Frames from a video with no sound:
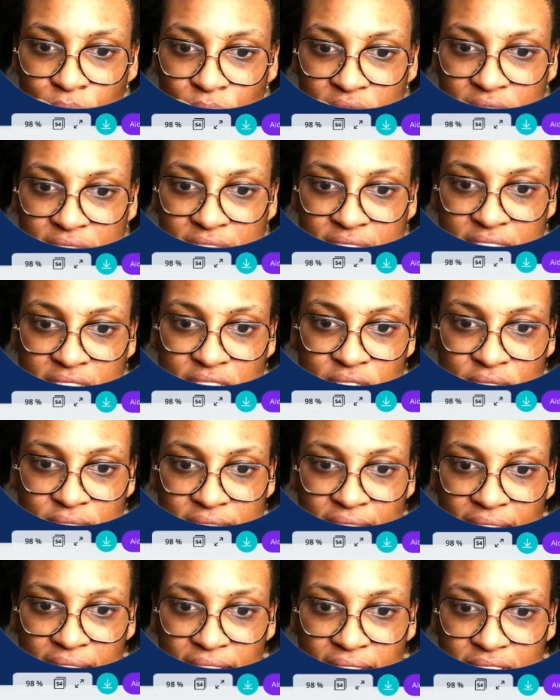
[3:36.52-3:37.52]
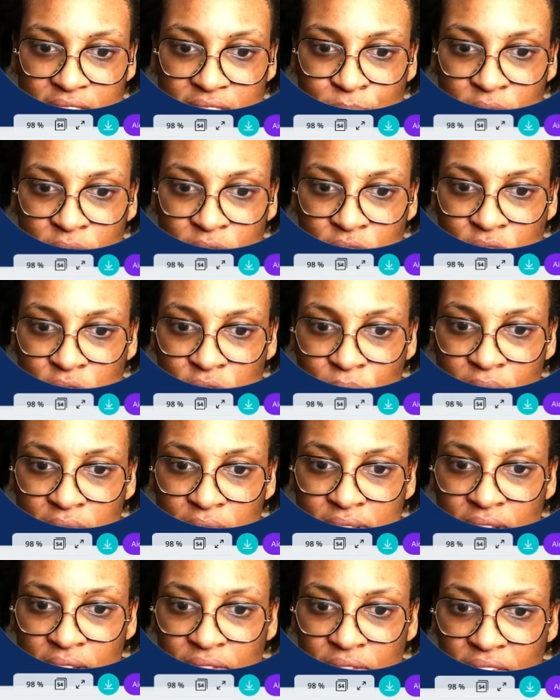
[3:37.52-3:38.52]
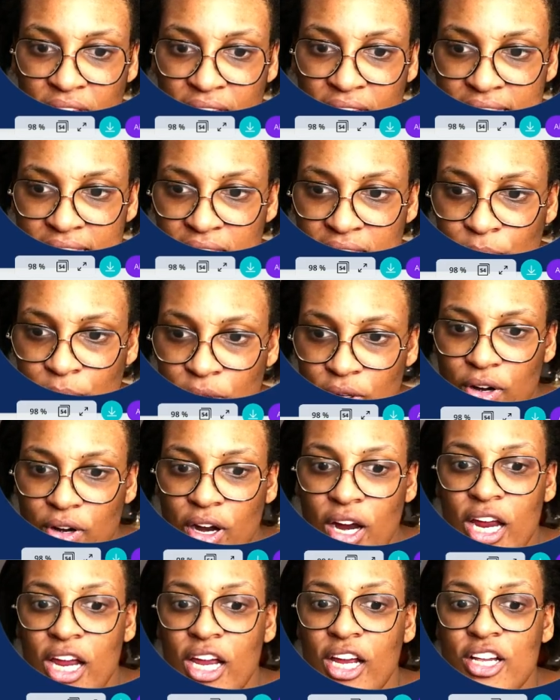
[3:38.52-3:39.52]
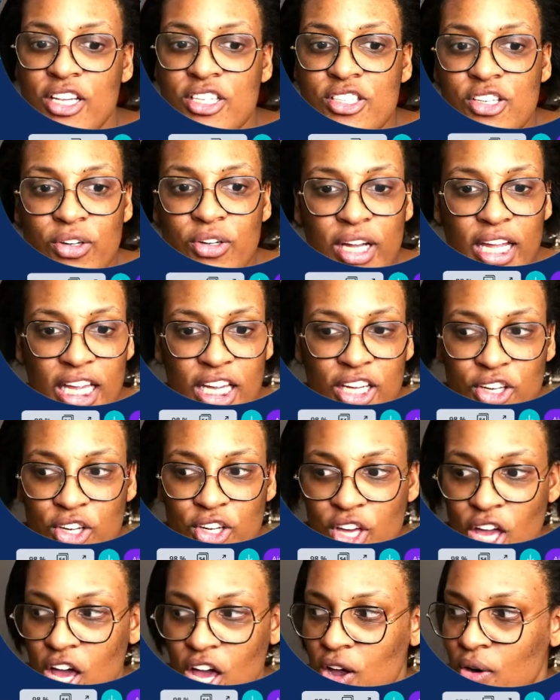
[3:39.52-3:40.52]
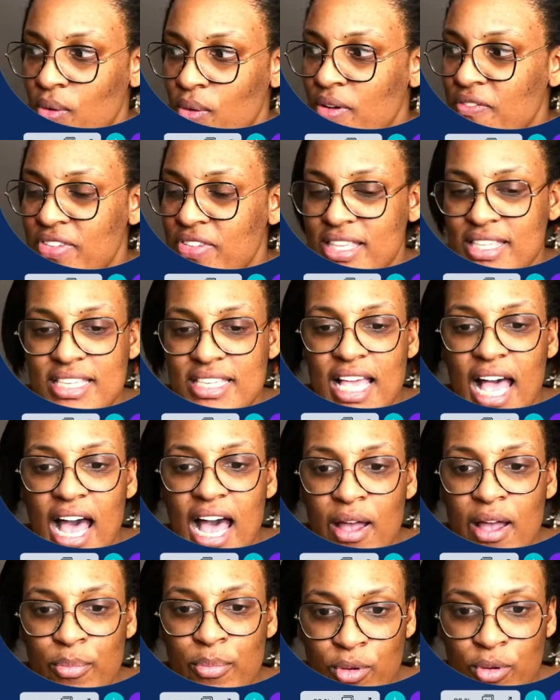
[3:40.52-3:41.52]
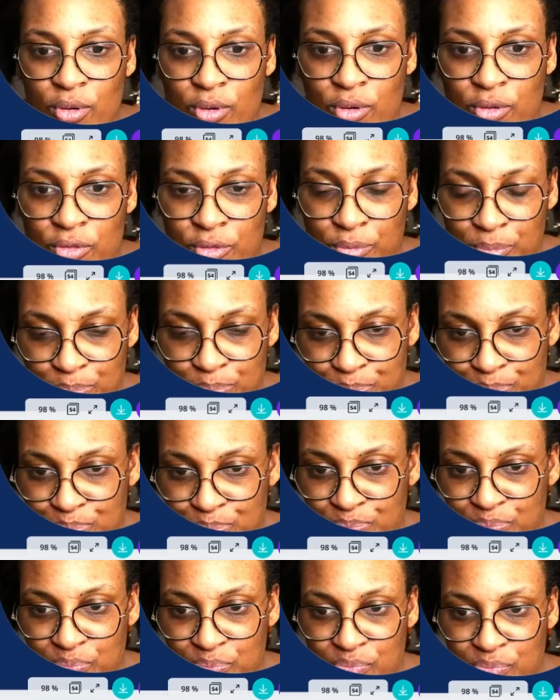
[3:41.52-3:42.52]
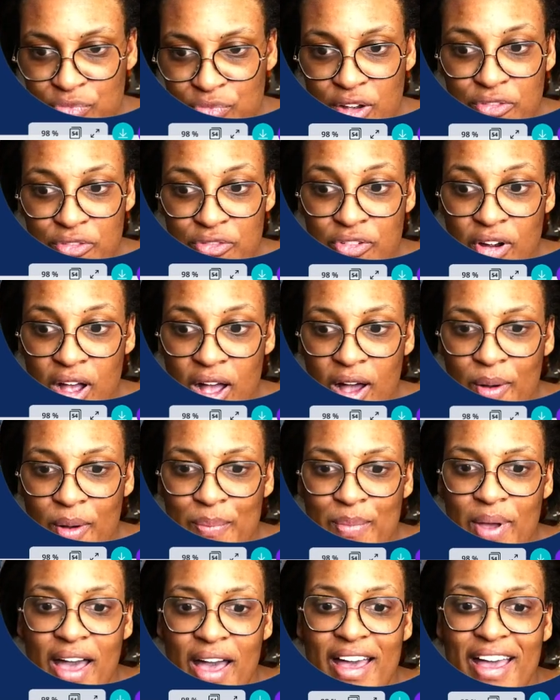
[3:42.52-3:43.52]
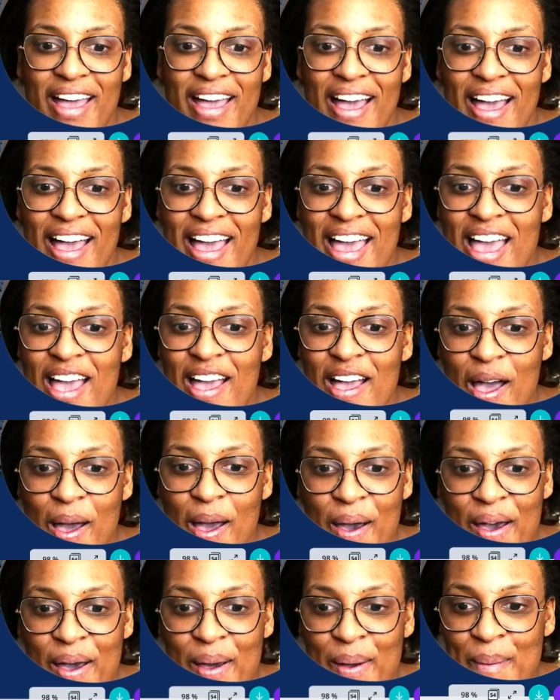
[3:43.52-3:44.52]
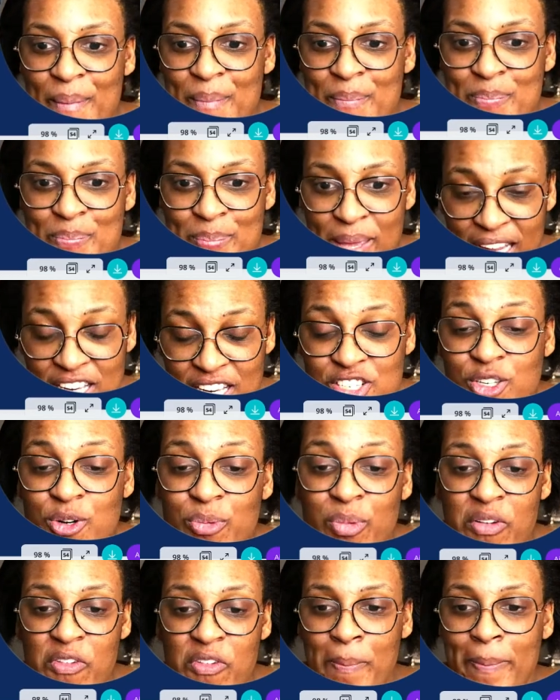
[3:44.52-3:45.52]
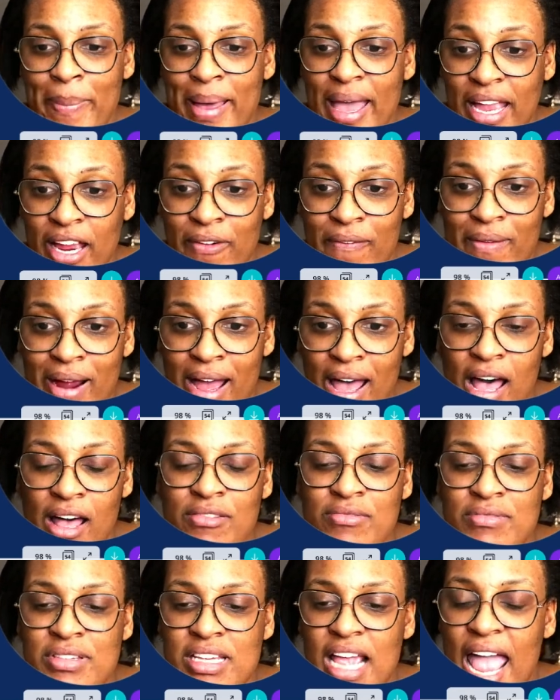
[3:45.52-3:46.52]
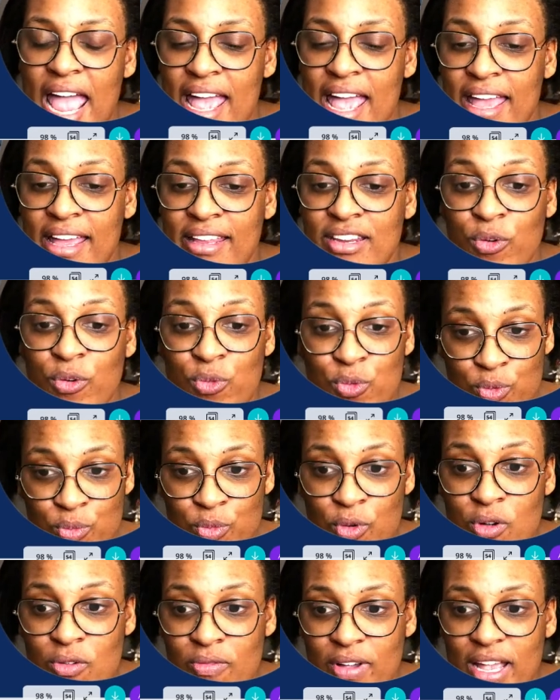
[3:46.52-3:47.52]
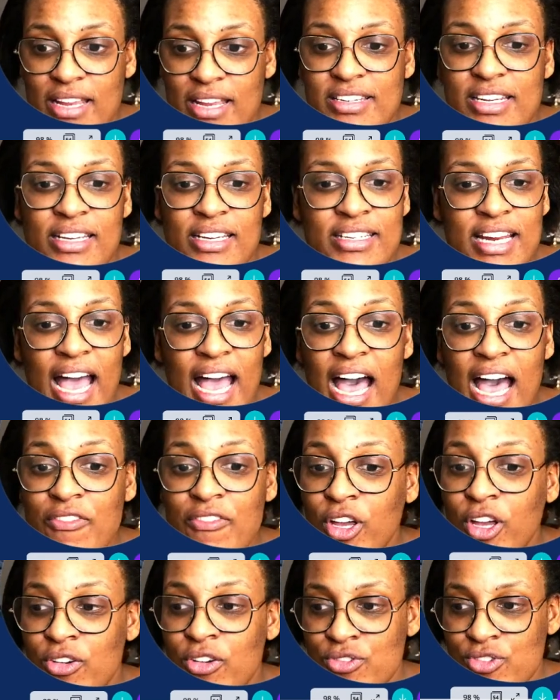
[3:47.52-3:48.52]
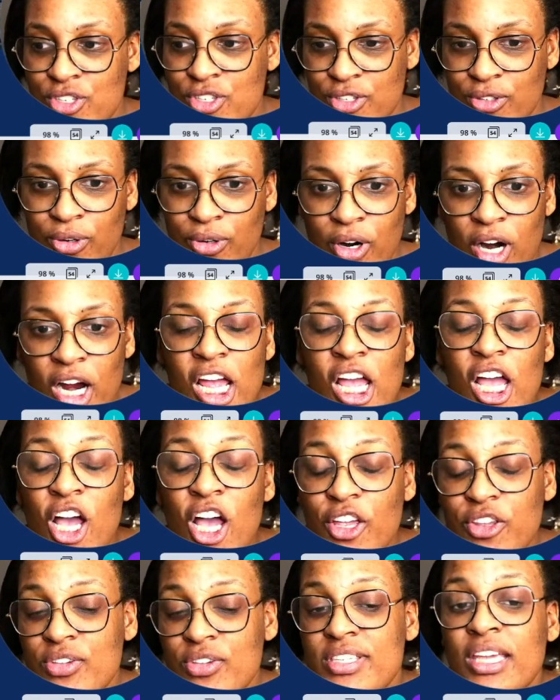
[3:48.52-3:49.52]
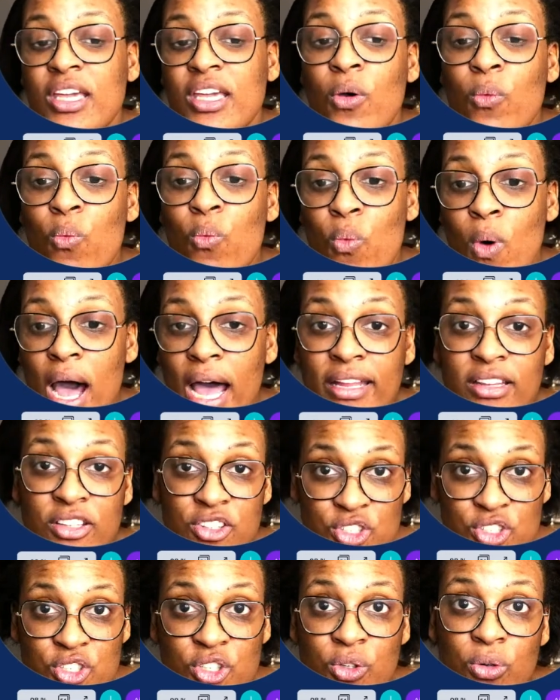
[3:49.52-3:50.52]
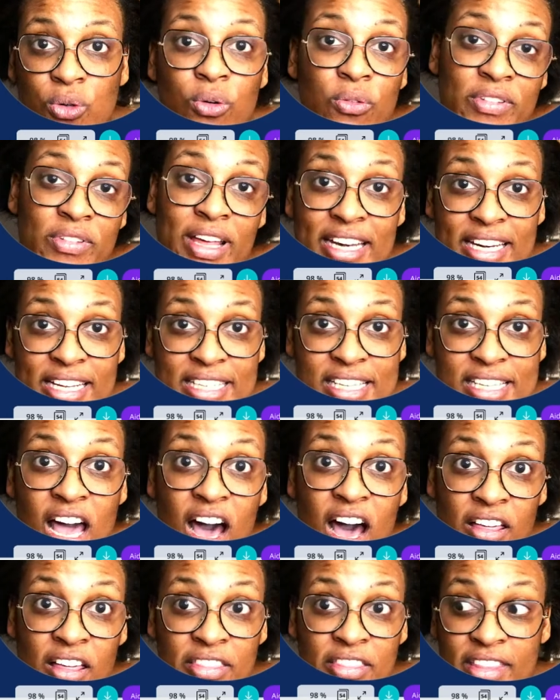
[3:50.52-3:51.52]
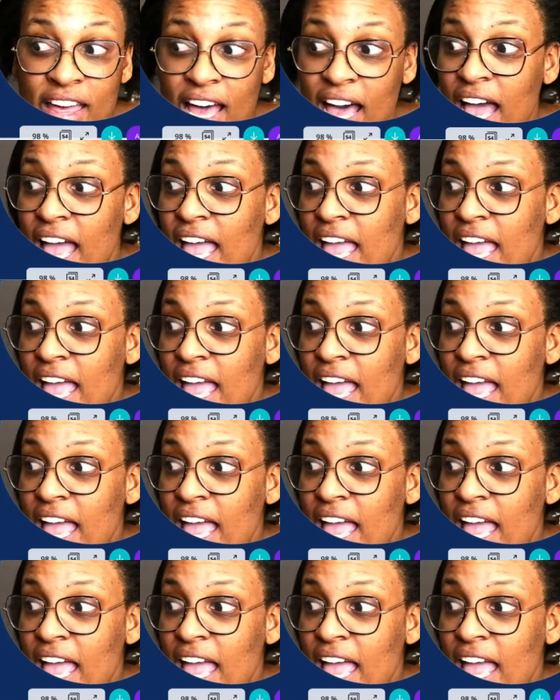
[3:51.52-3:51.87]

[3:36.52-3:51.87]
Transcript: change the size, but you want something similar. So here you go. This is how I move from a picture with a background and remove it and have a contour using one tool, that is Canva.